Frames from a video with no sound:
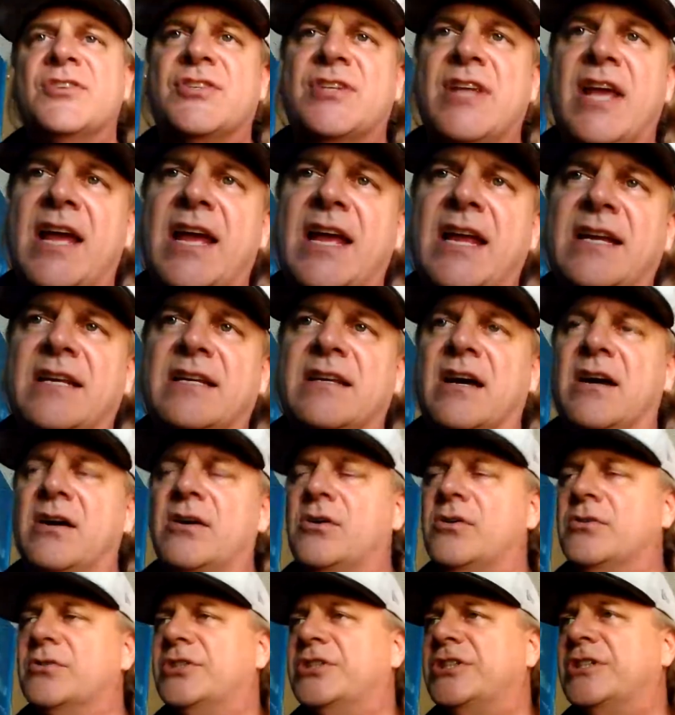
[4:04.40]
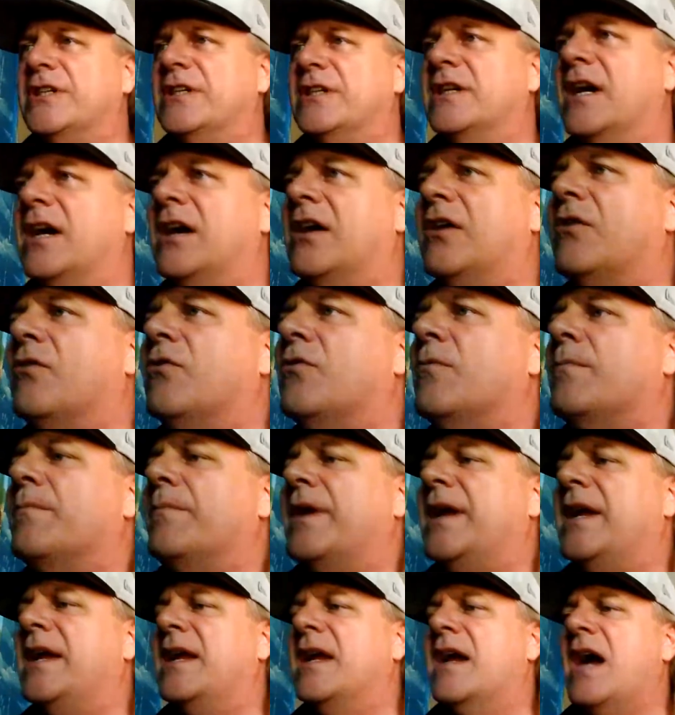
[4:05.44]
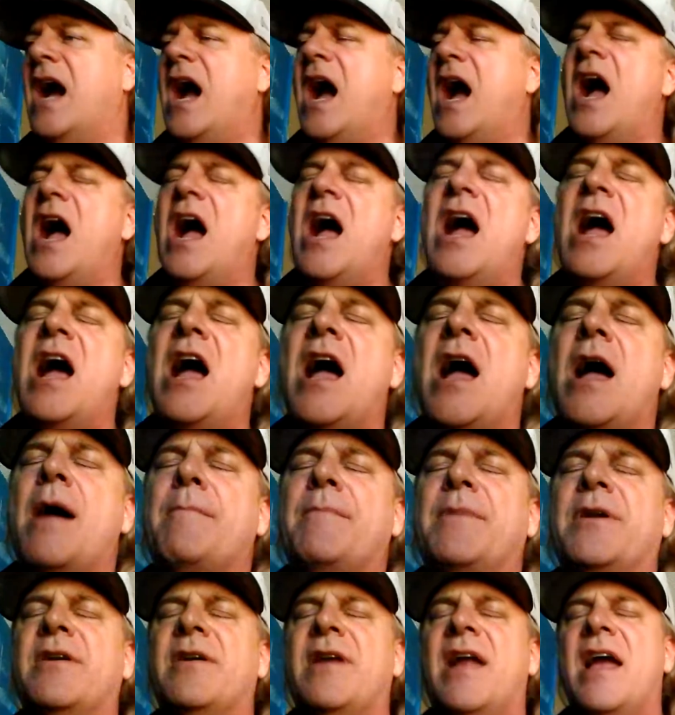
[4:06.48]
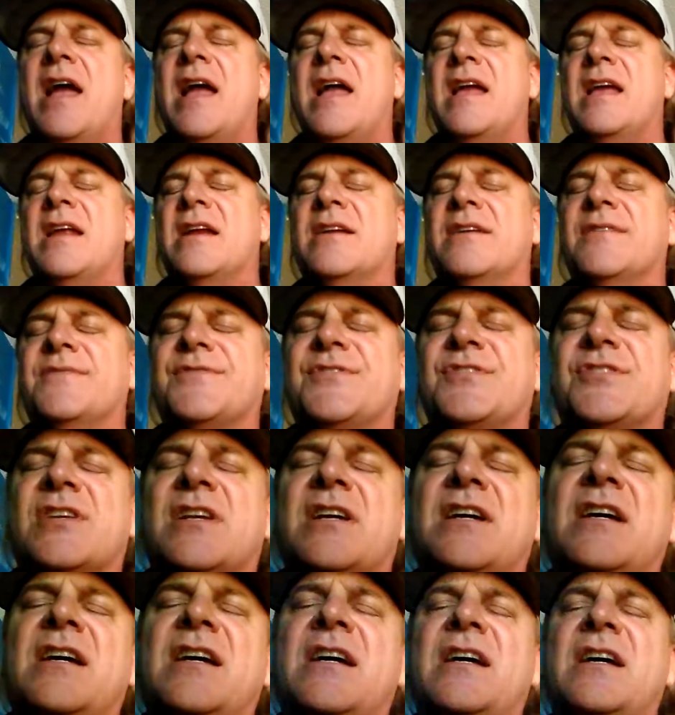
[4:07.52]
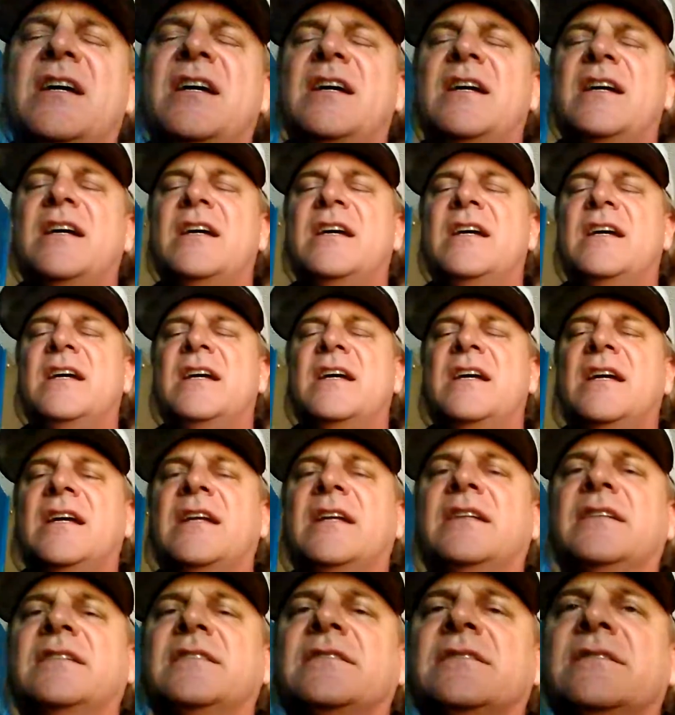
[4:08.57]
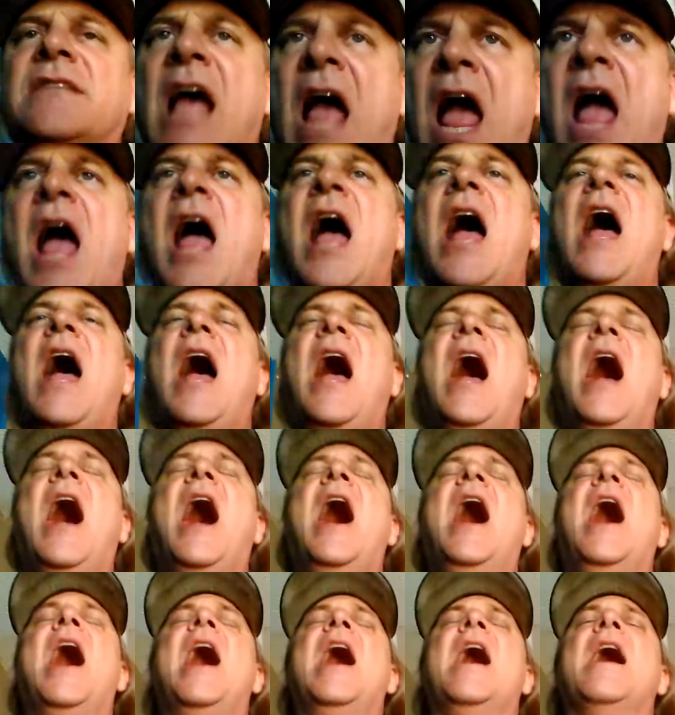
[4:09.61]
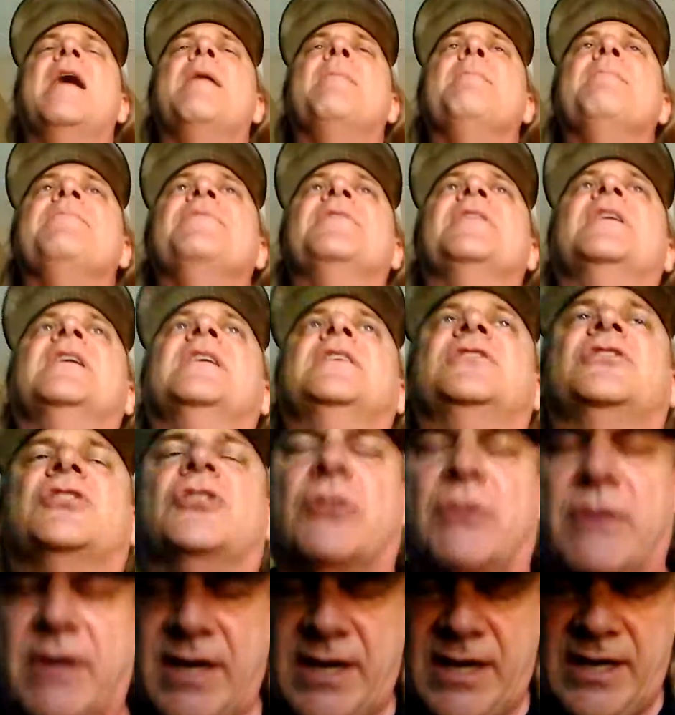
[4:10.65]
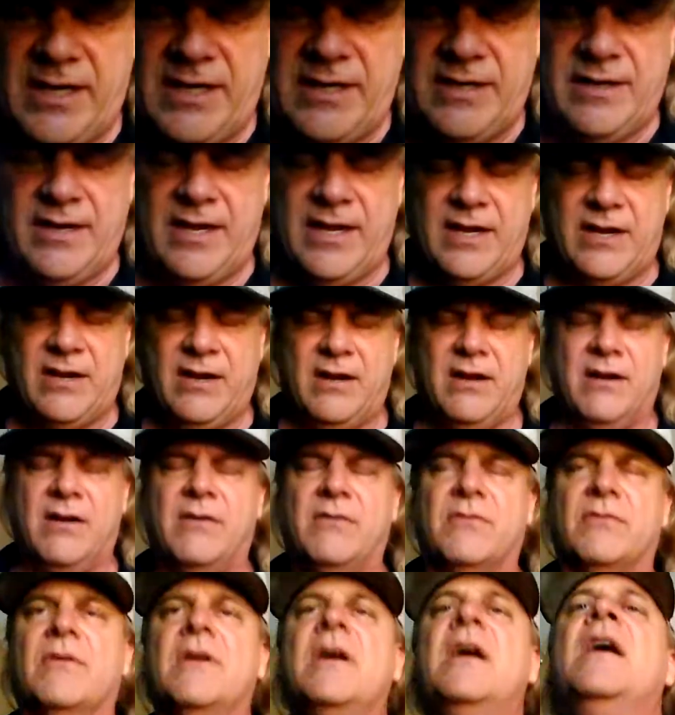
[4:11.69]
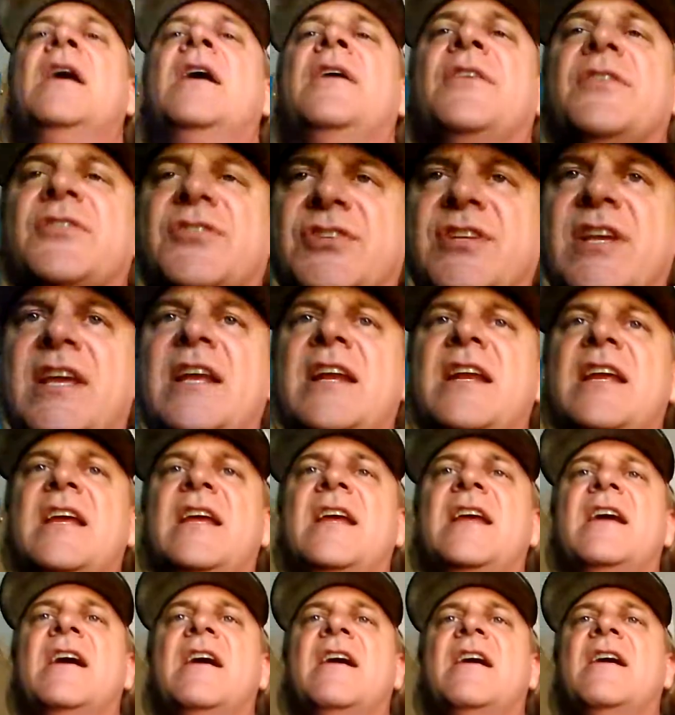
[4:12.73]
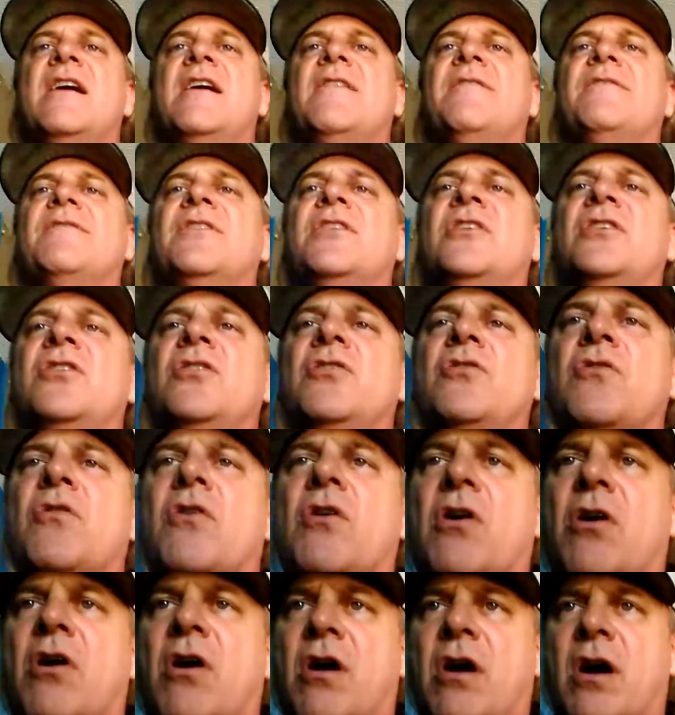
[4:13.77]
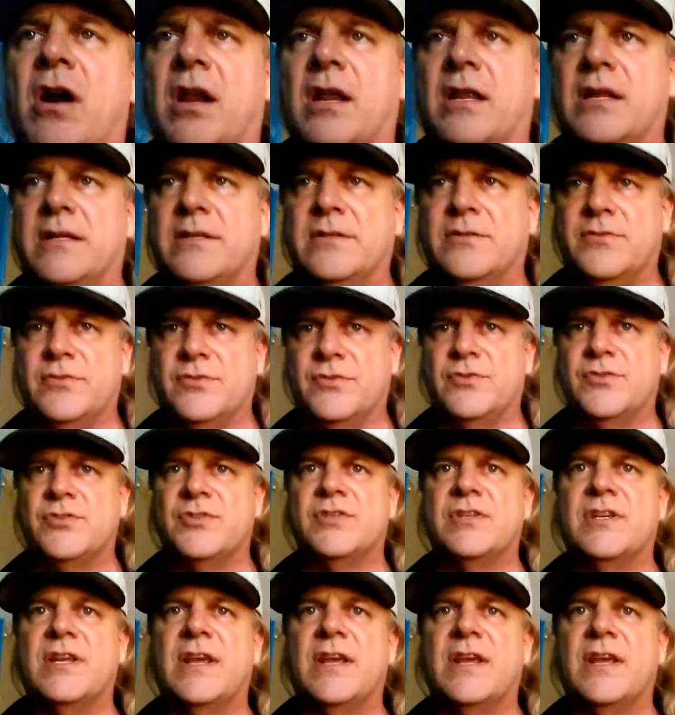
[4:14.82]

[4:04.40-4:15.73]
say, Don't you know me? I'm your native son. I'm the train they call the city of New Orleans.